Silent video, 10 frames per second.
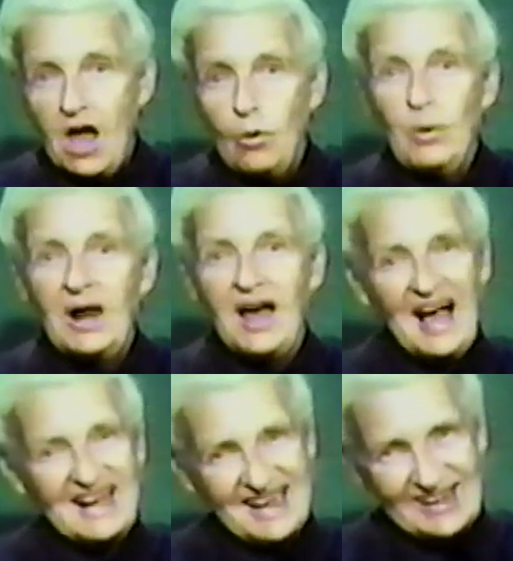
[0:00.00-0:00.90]
Well,
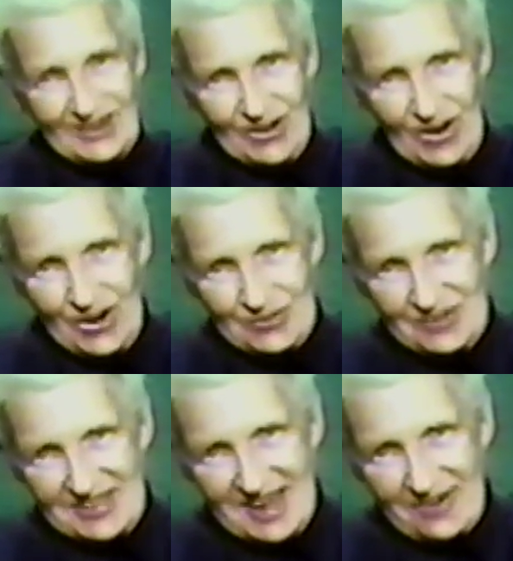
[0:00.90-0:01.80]
I get along
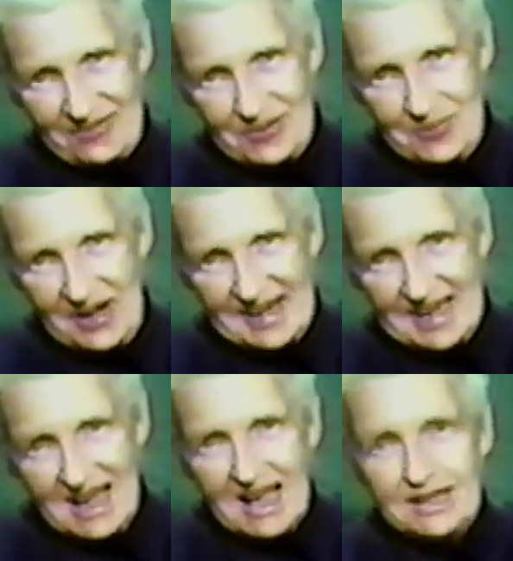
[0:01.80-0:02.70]
with
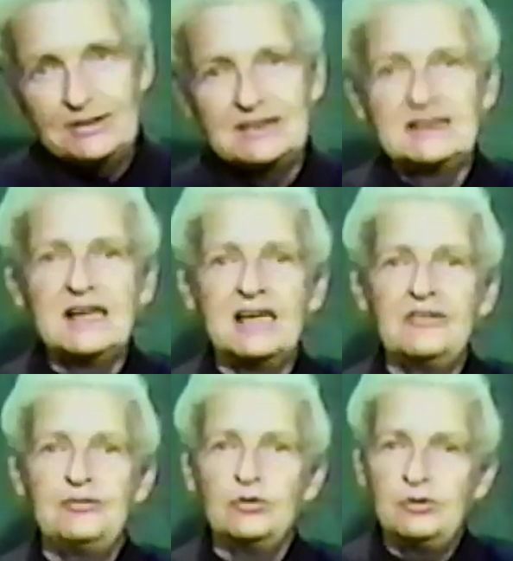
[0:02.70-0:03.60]
everybody. You see,
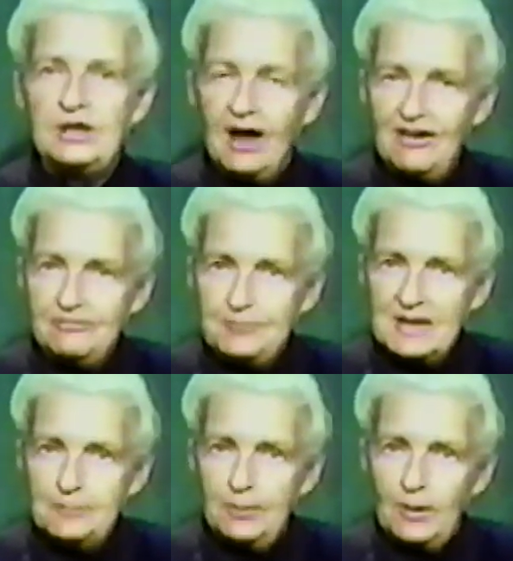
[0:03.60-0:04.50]
if you love
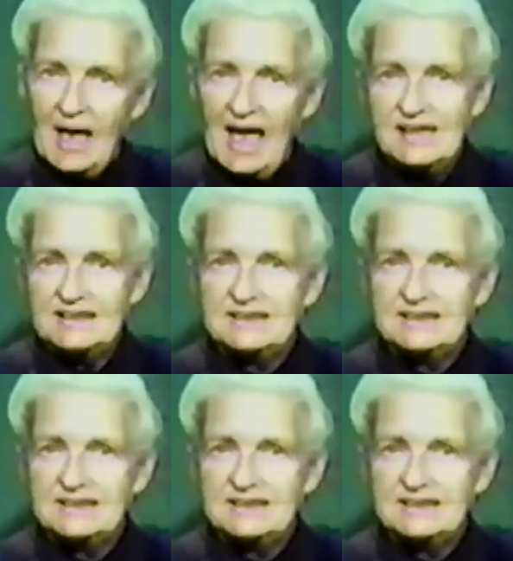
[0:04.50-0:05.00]
people and